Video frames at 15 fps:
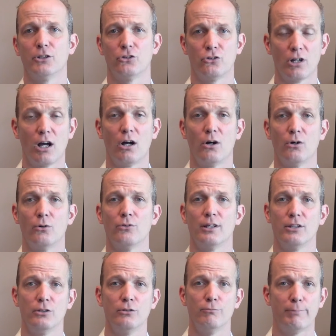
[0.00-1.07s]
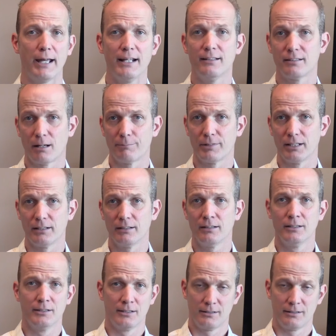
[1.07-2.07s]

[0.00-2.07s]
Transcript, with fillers: to show that you've paid something